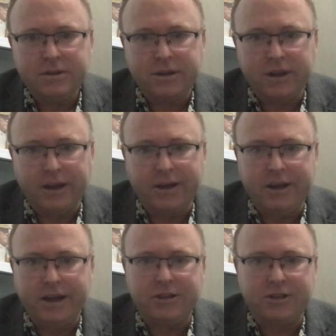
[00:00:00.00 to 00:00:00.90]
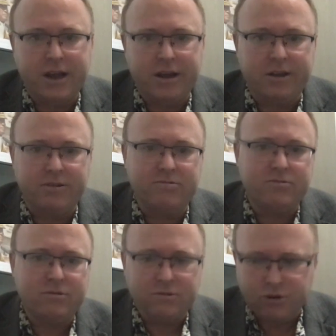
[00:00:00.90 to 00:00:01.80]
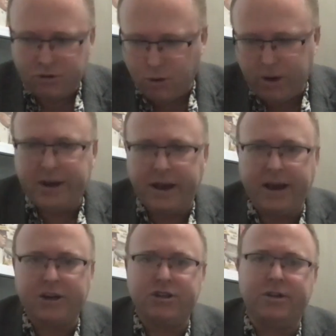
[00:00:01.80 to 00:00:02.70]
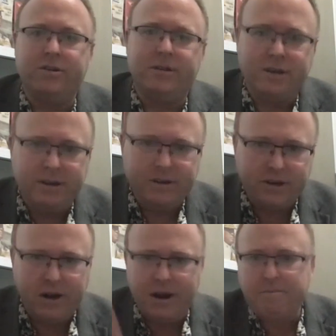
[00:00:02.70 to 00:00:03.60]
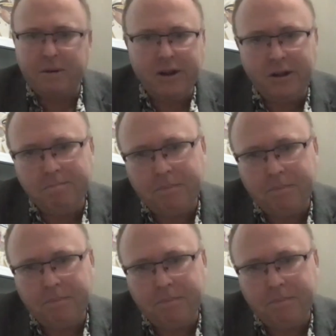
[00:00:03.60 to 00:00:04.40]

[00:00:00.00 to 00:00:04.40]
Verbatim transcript: Okay, he hasn't taken quick action to nip it in the bud.